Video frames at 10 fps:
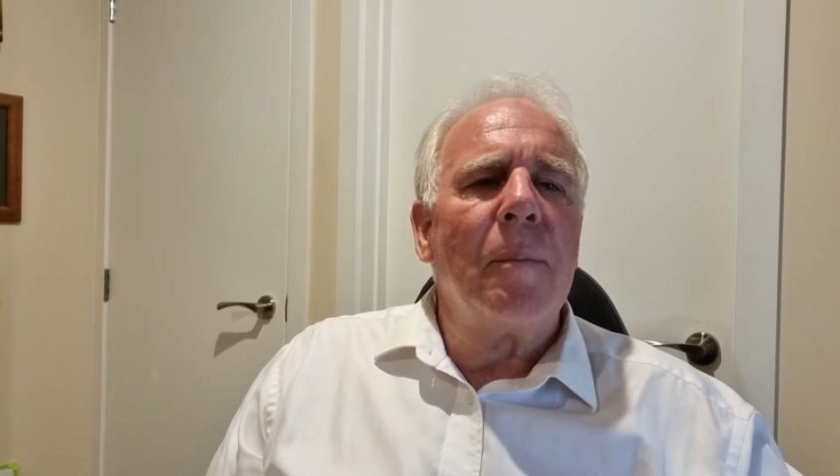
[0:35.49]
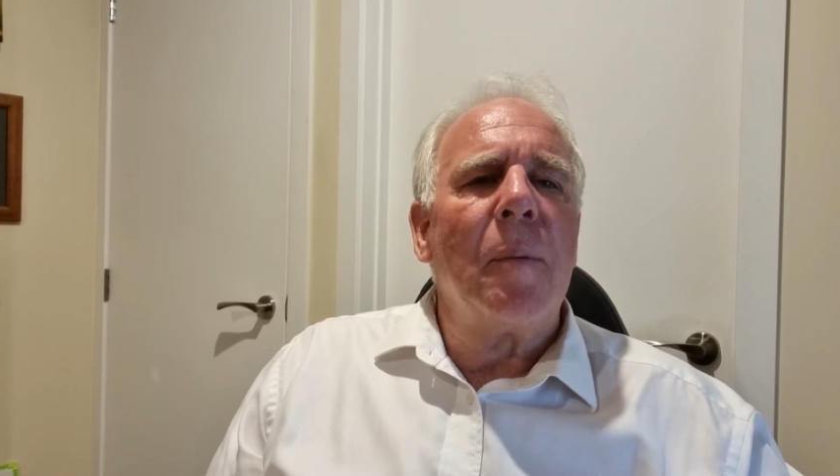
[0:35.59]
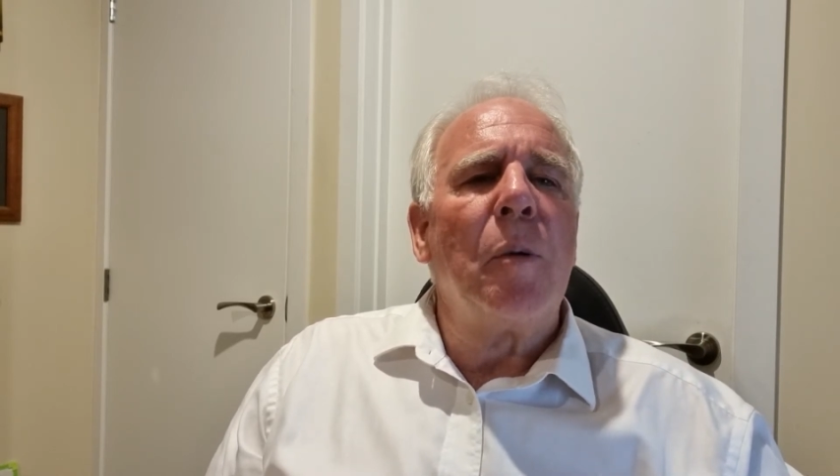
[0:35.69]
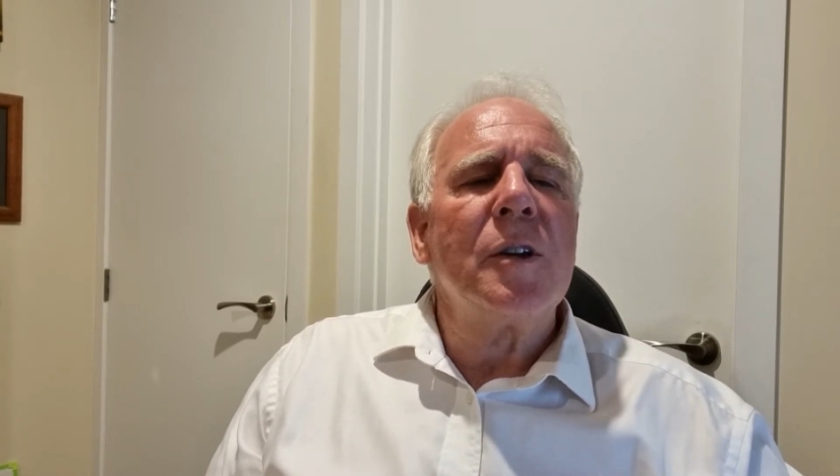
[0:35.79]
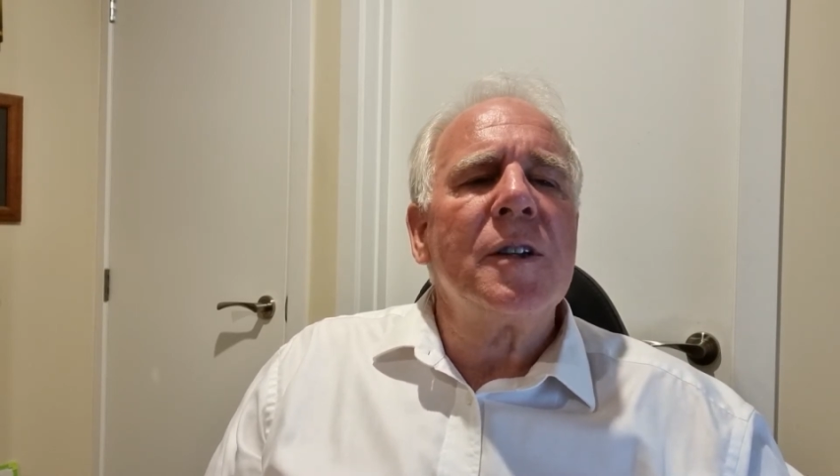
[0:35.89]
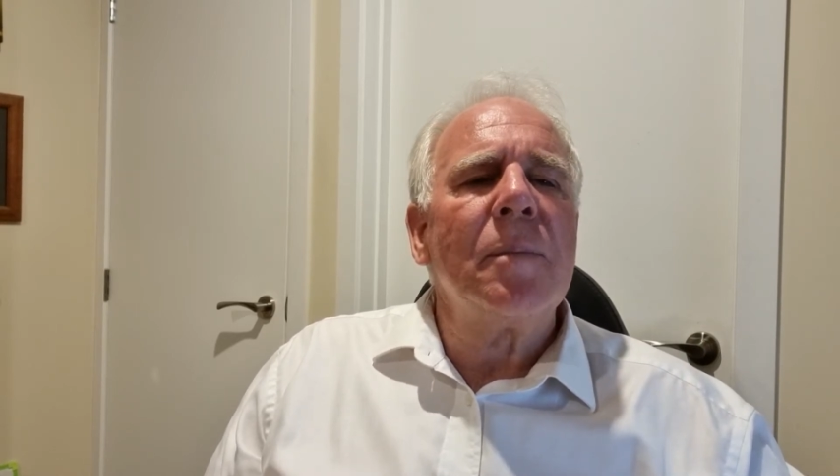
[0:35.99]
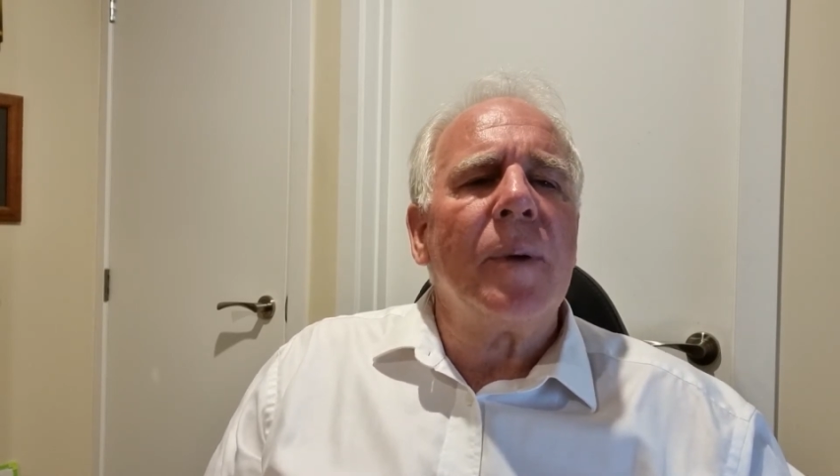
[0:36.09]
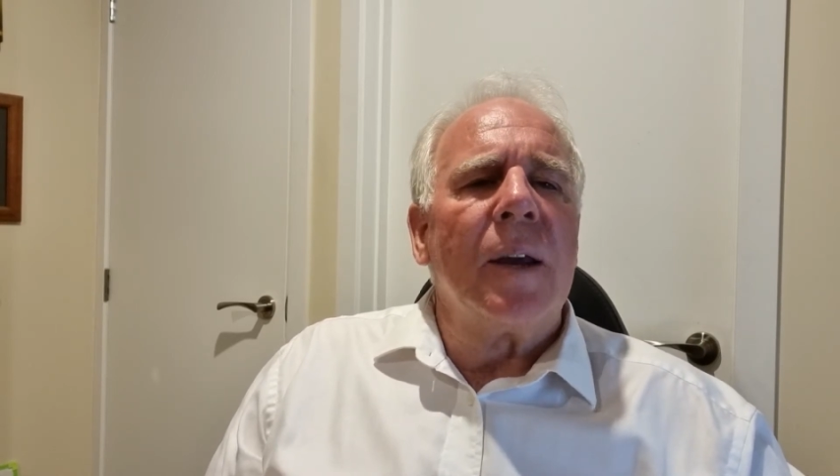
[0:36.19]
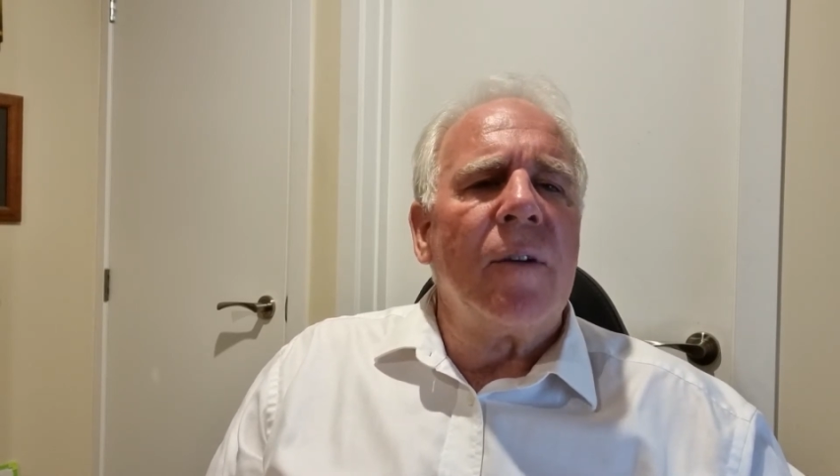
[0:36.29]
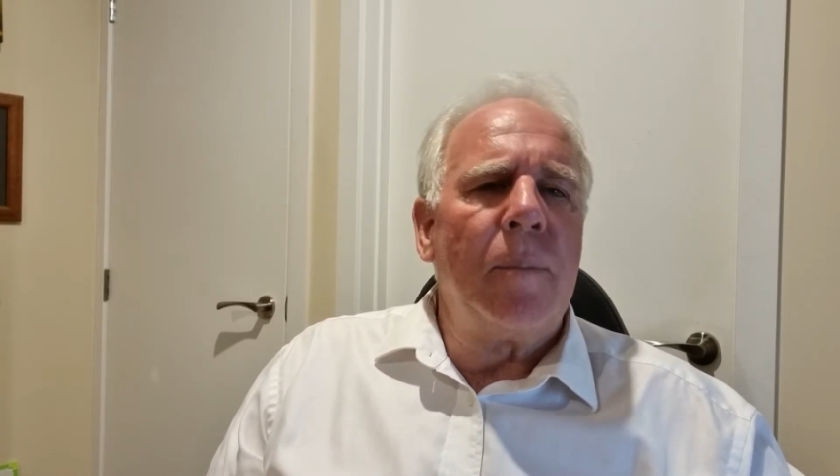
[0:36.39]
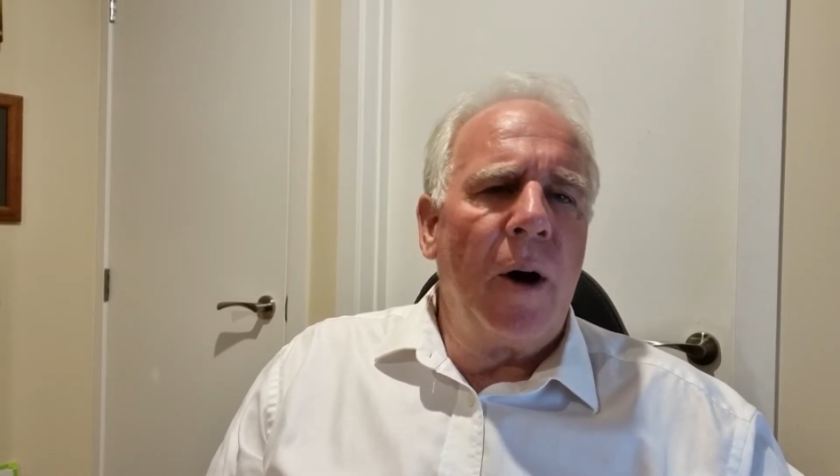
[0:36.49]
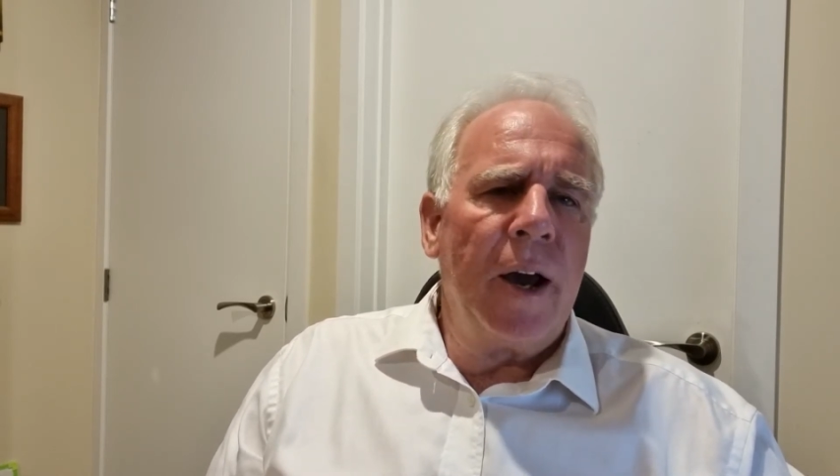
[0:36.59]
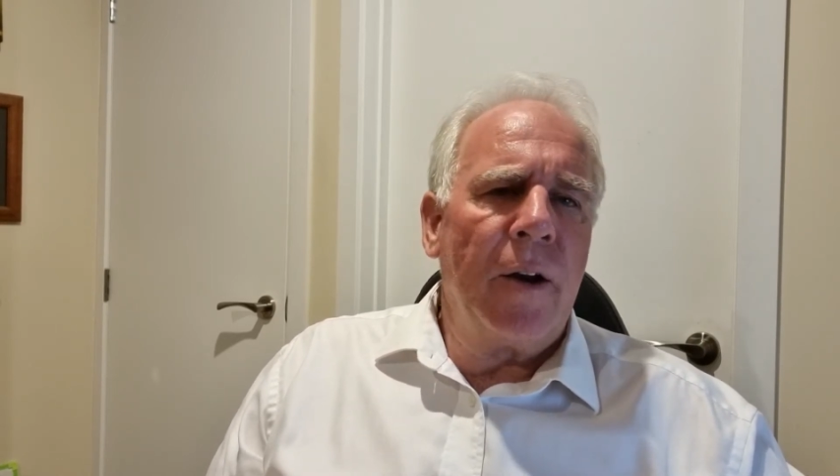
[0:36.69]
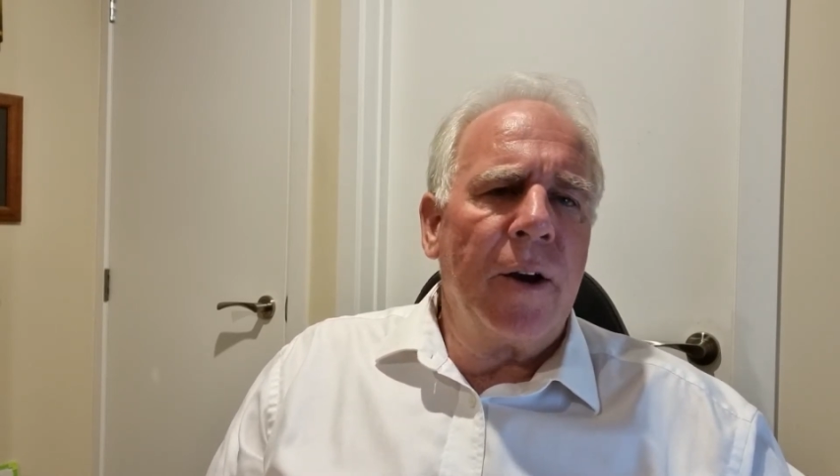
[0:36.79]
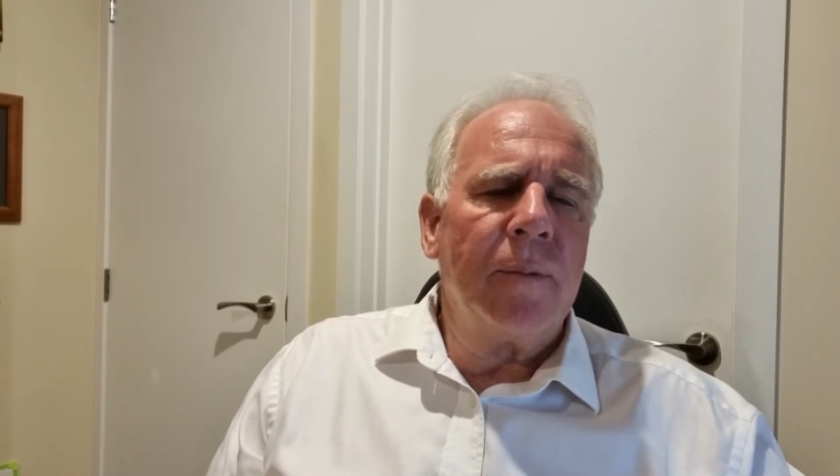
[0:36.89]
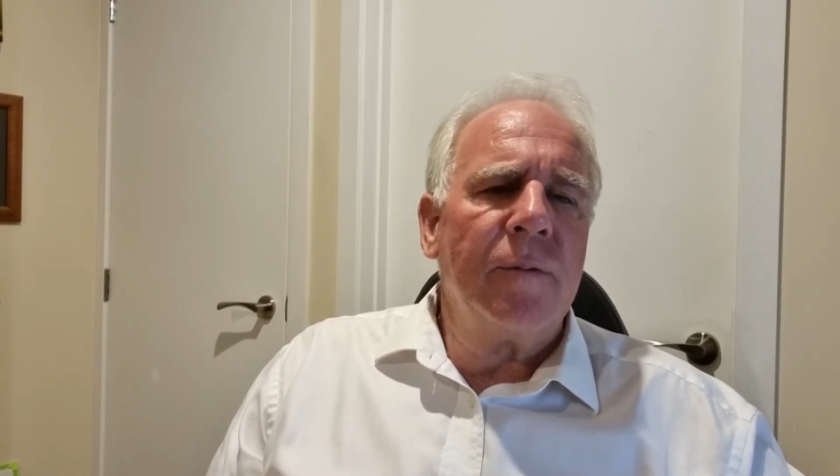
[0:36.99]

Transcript: But put simply, if I buy an item